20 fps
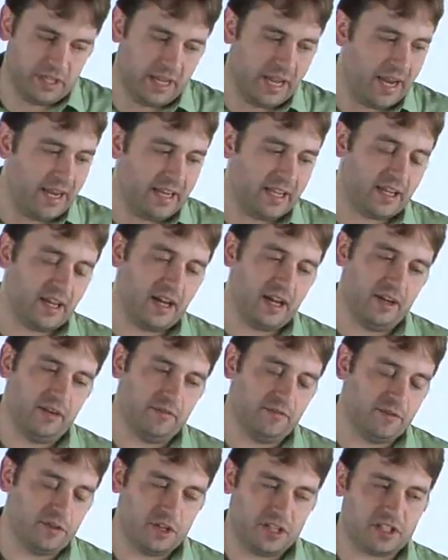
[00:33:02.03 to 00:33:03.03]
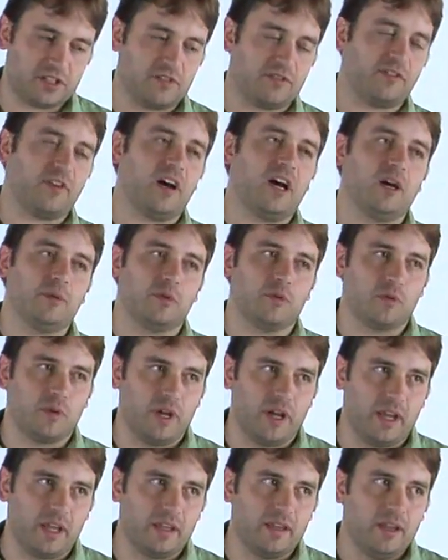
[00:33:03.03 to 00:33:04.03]
in any kind of justifiable
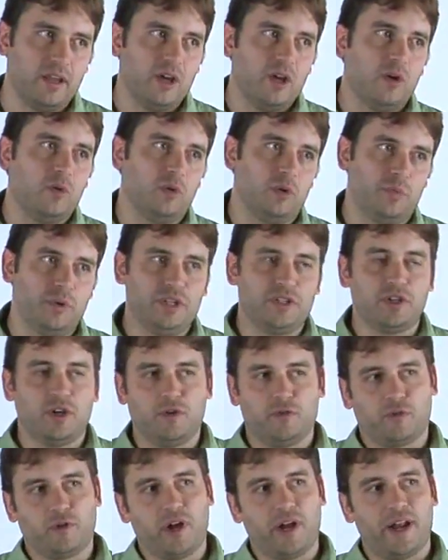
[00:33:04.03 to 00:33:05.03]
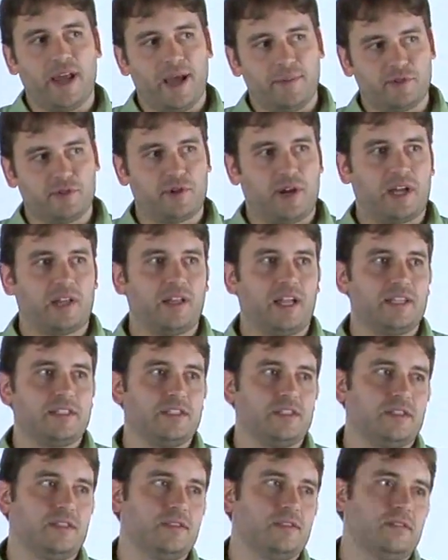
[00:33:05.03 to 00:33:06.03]
way would be to override abstract
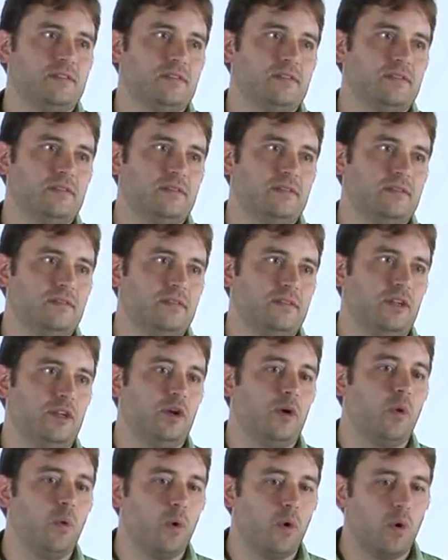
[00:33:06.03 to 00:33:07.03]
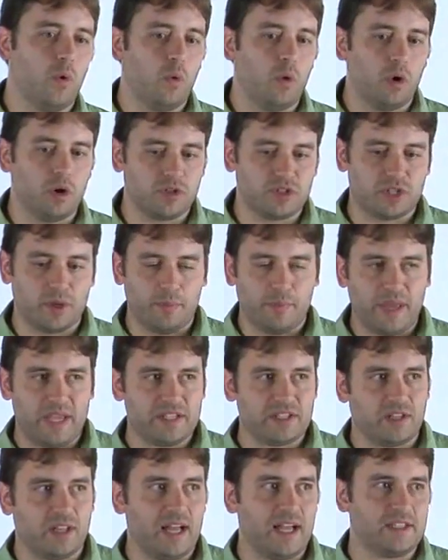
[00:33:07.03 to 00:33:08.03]
classes, or some
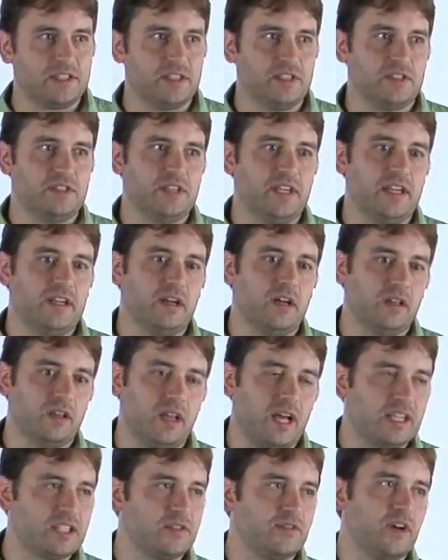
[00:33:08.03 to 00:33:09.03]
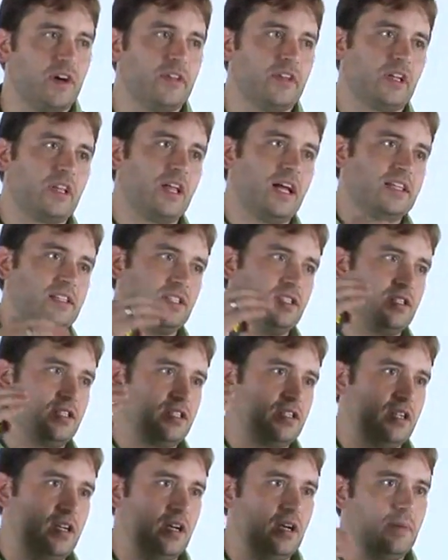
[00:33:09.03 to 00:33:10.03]
base classes that lots of other
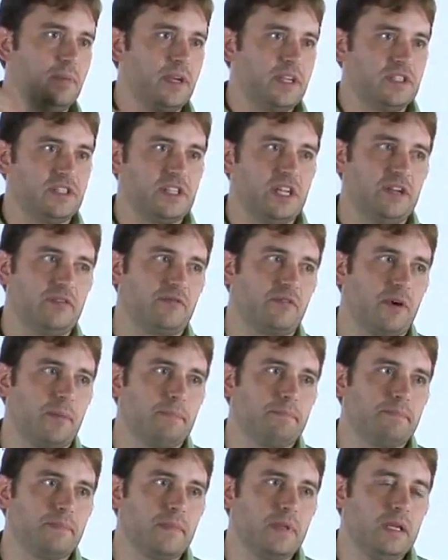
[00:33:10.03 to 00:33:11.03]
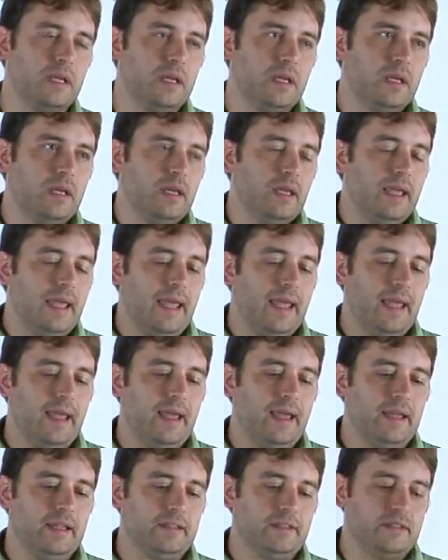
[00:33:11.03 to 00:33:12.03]
classes extend from.
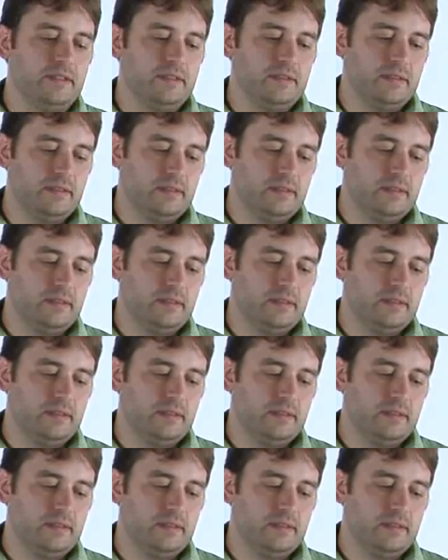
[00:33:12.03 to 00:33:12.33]
And